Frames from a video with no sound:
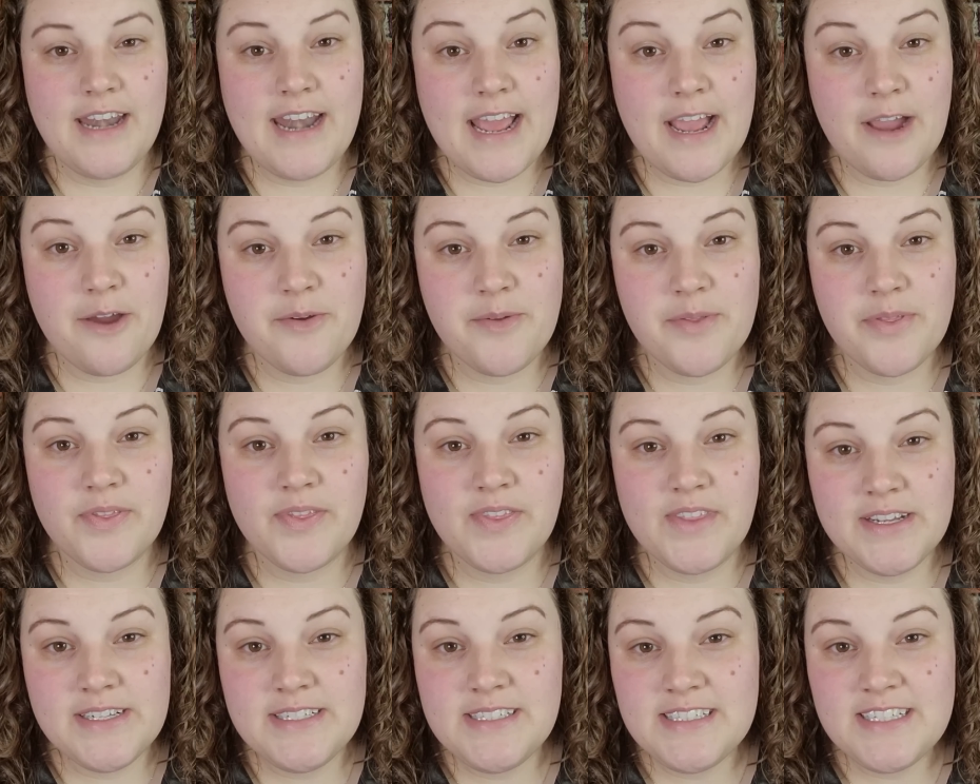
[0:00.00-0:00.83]
now,
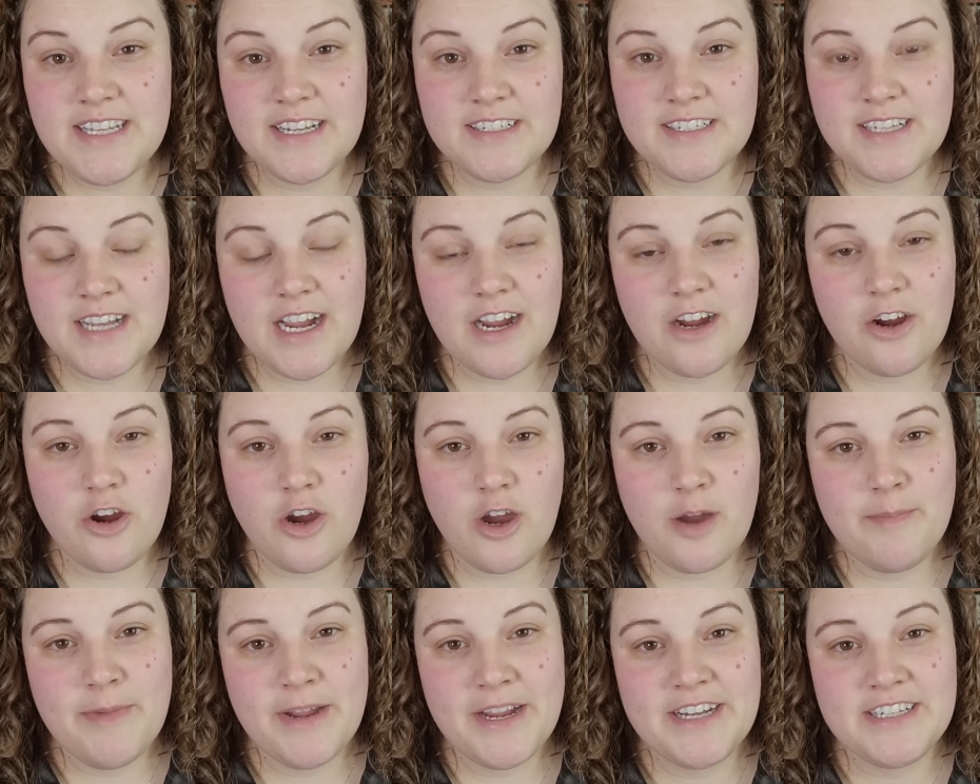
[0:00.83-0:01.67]
this TikTok
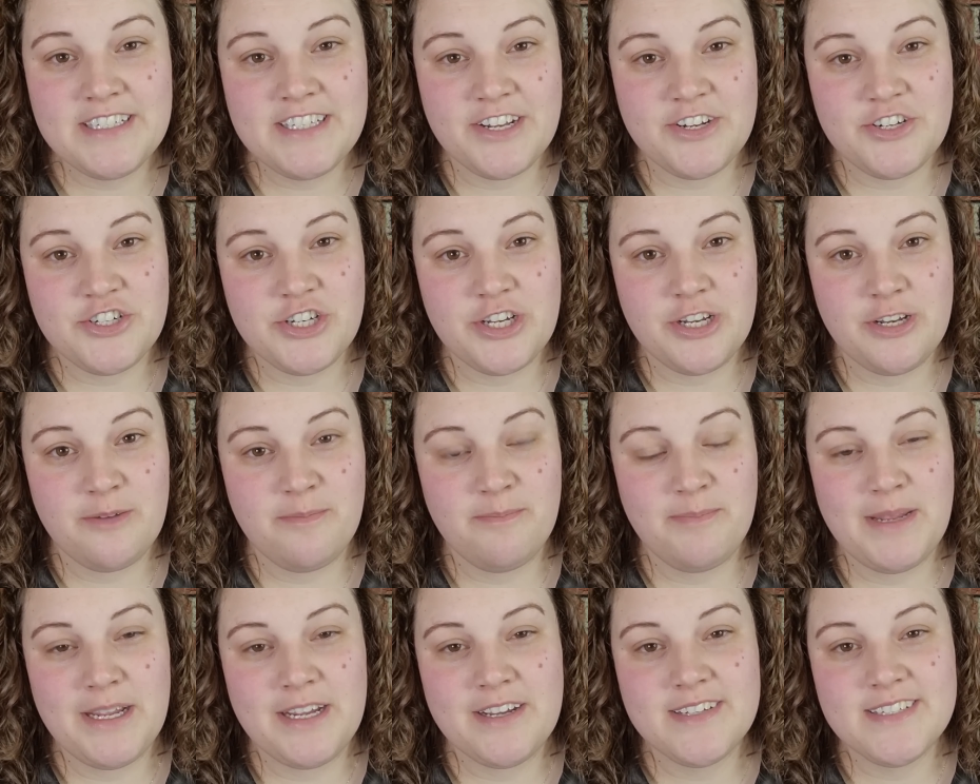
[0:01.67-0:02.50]
caught my
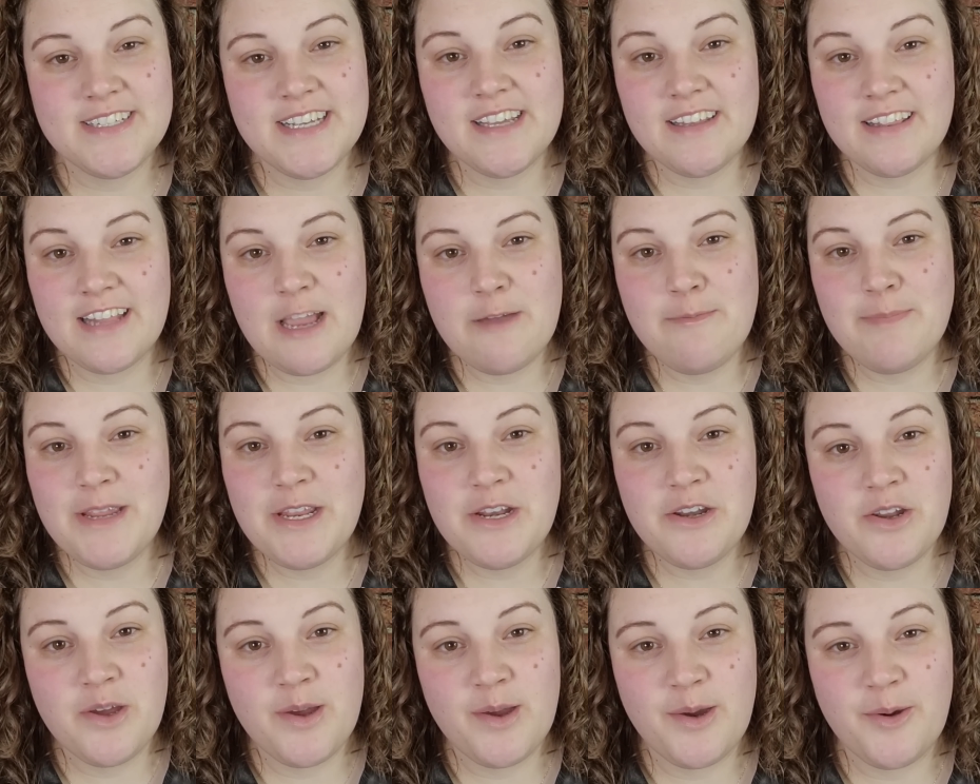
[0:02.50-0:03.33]
attention because it let
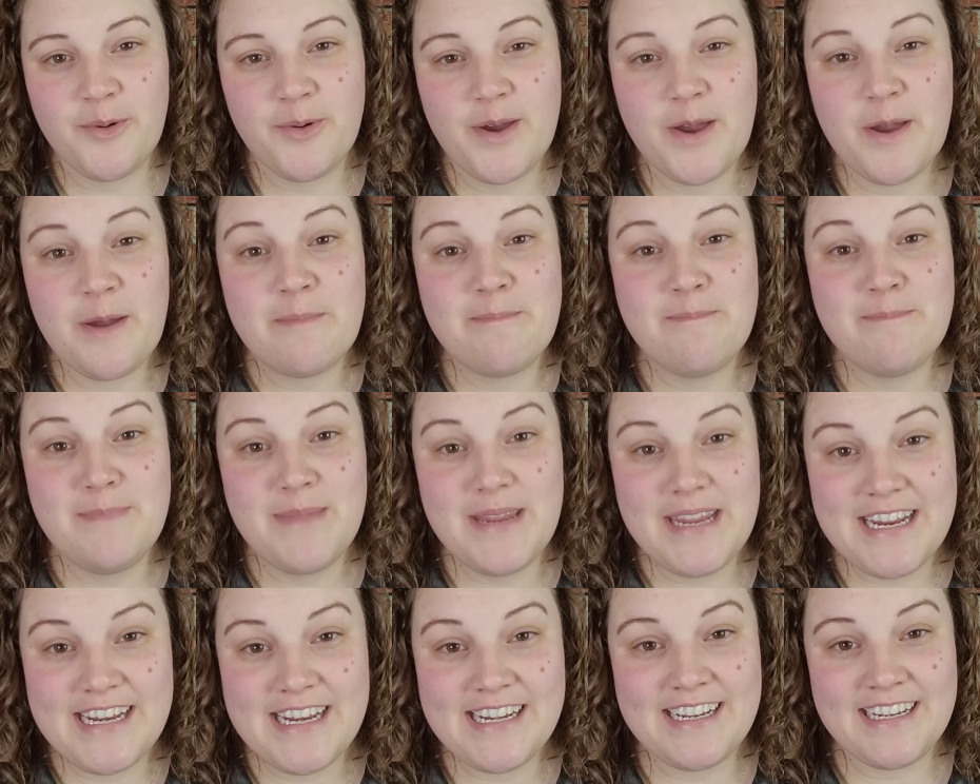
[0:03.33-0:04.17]
me know
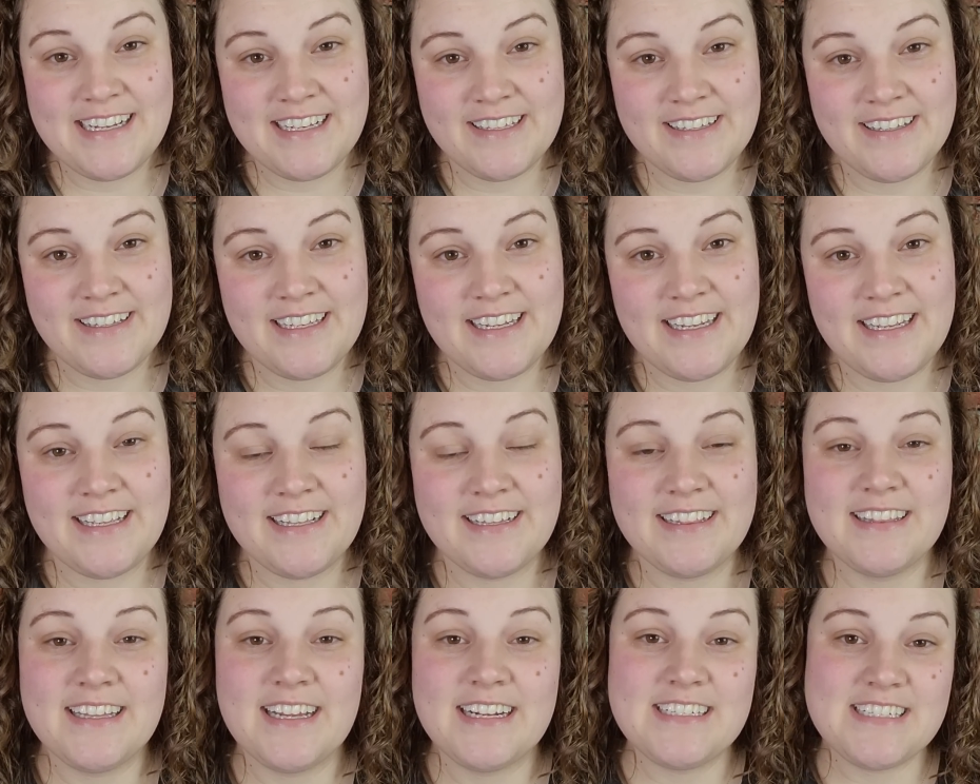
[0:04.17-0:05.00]
immediately
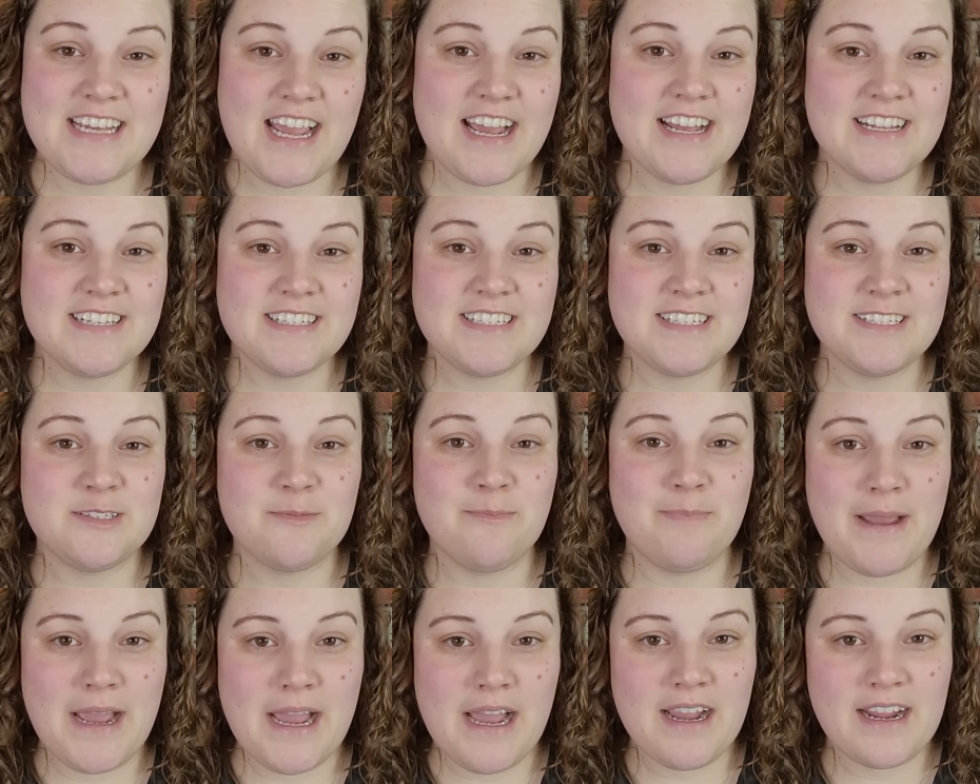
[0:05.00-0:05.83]
that Tess is
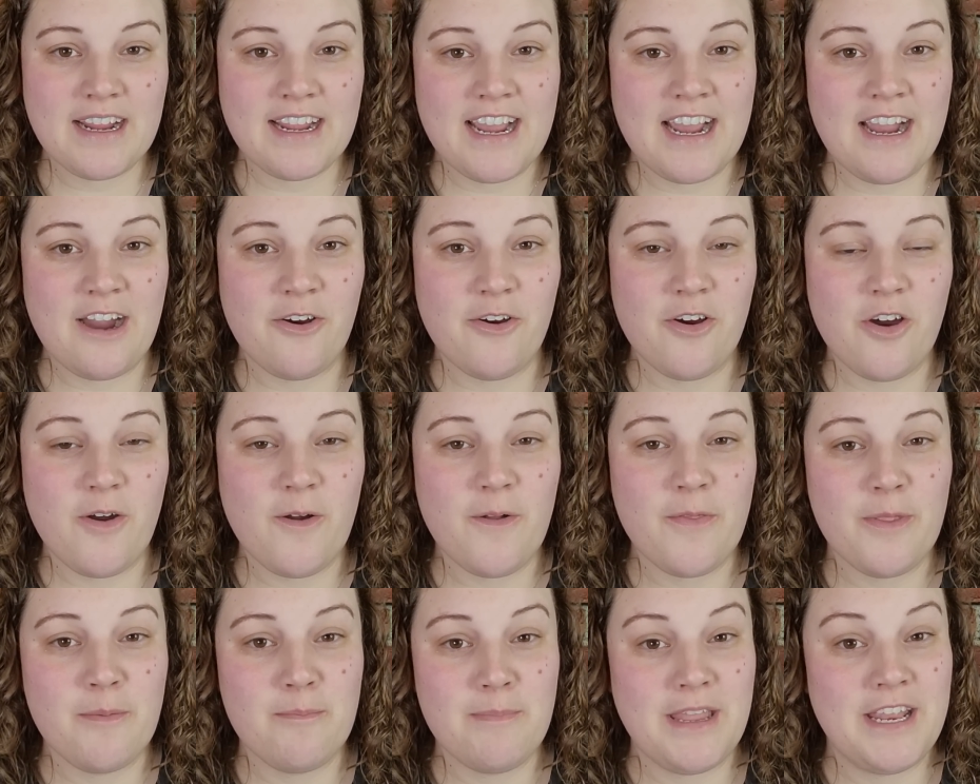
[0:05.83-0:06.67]
back out
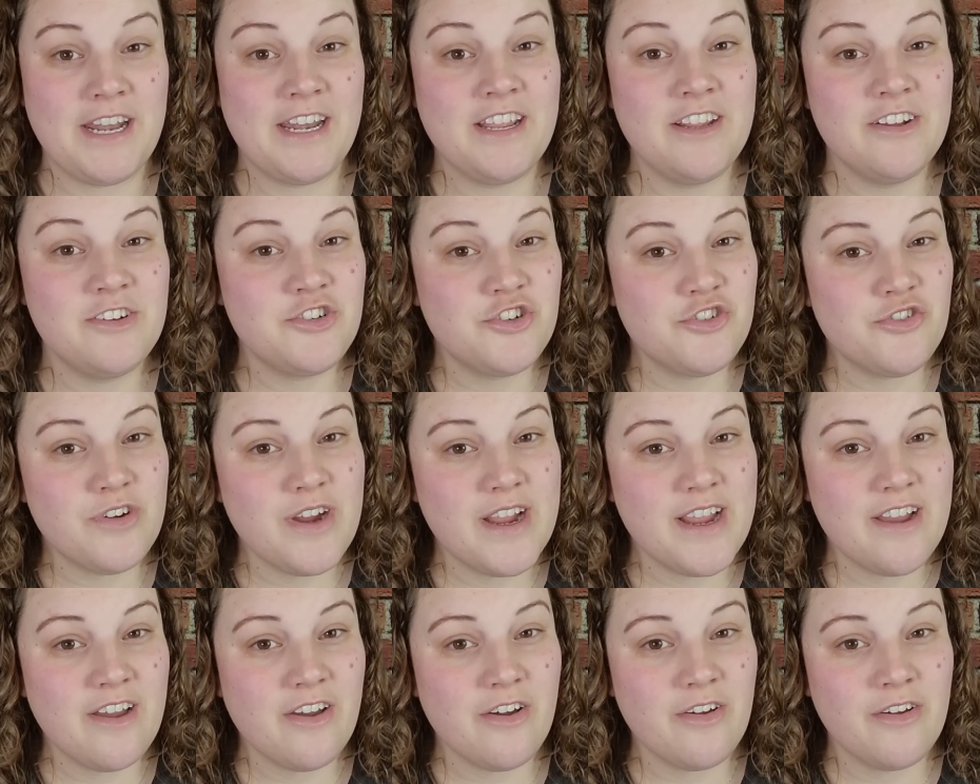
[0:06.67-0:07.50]
on the media
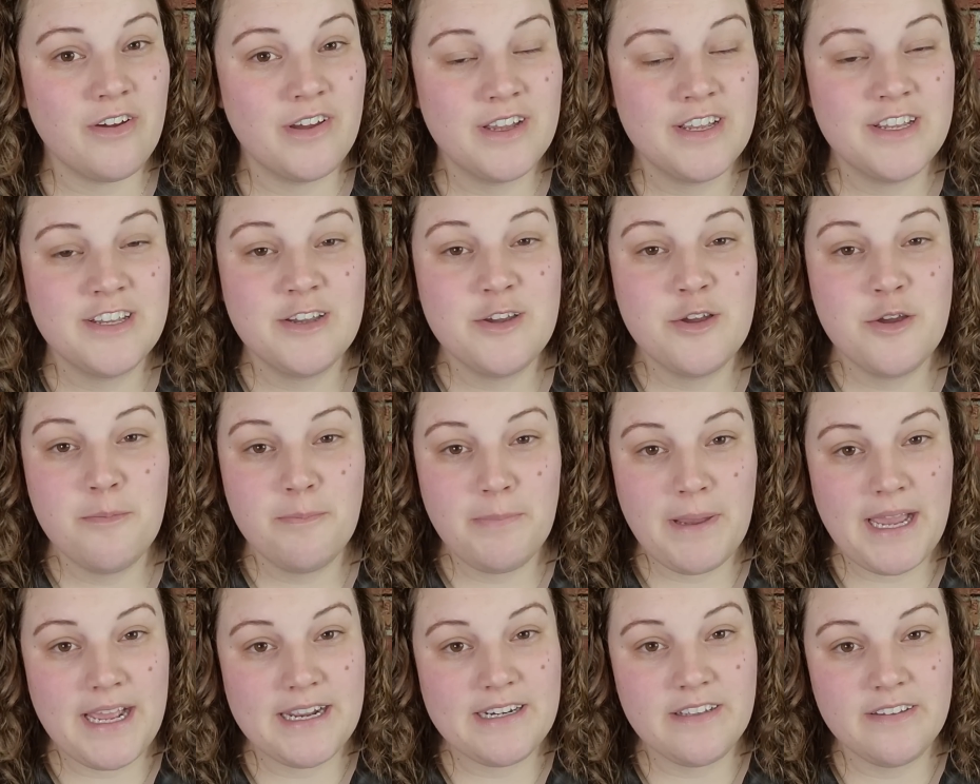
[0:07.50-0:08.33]
trail
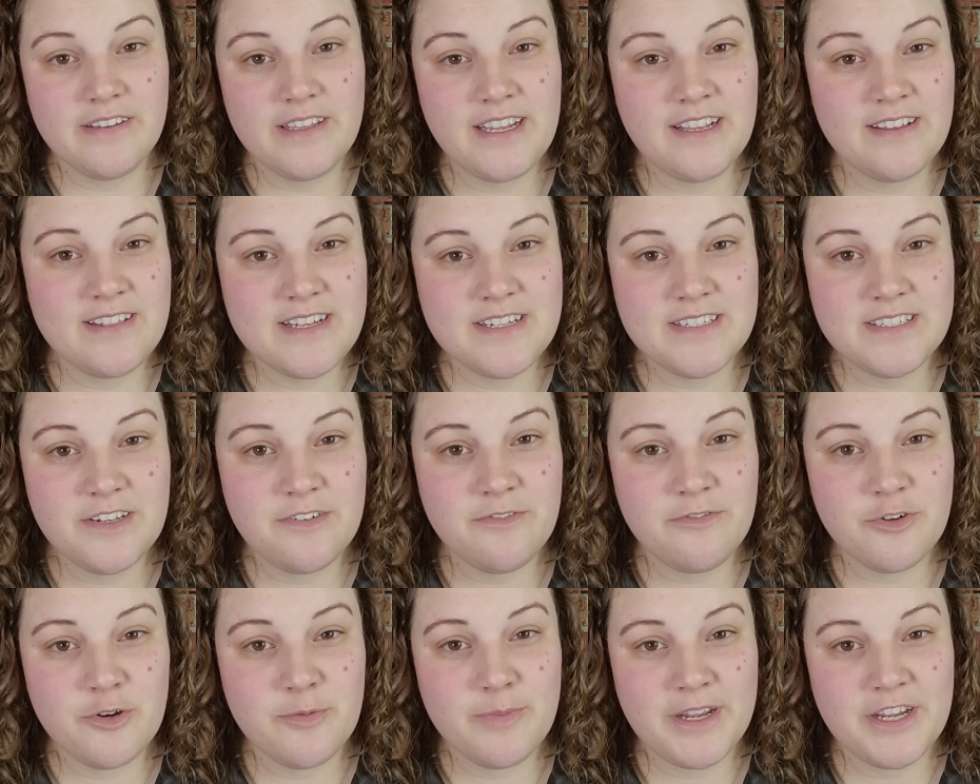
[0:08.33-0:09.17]
peddling this
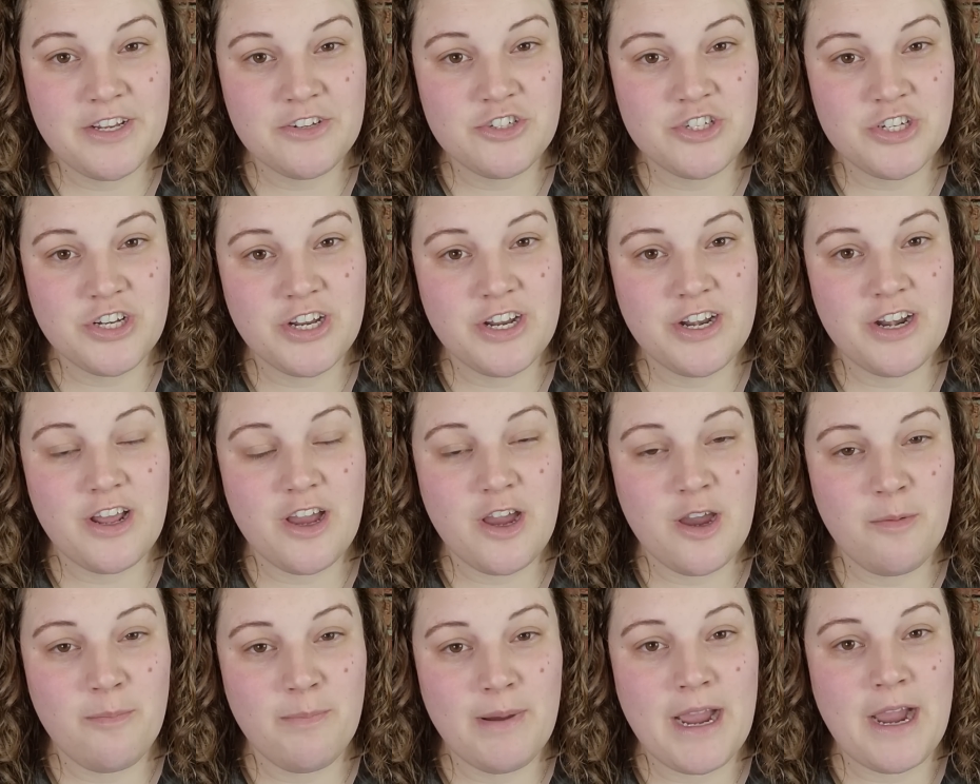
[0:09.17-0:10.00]
information
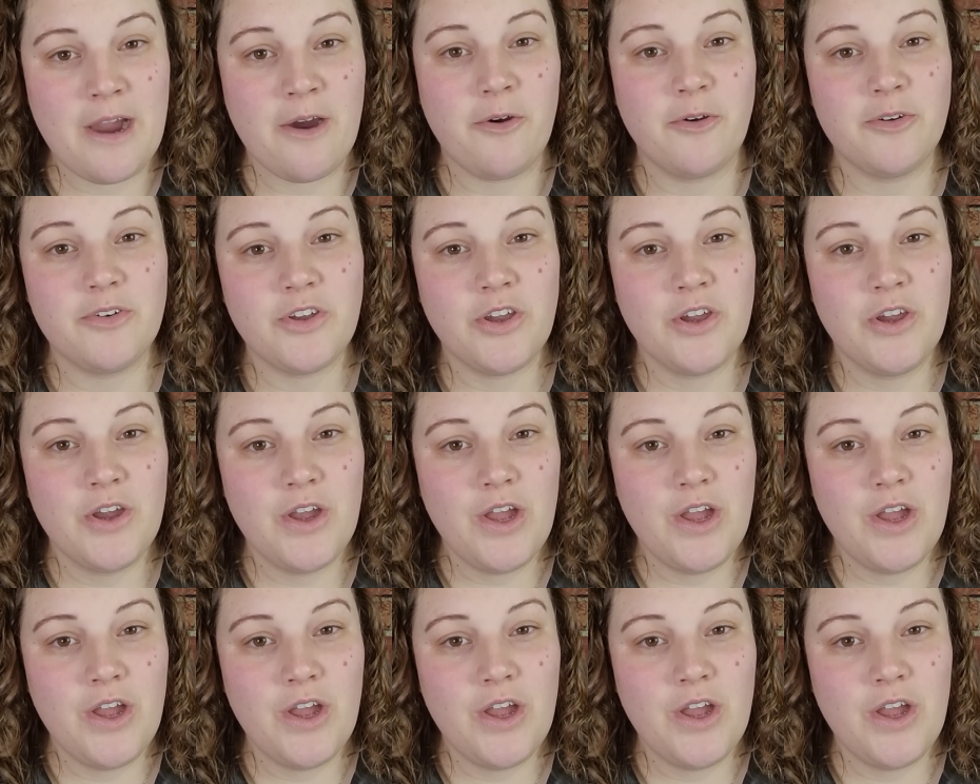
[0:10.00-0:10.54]
about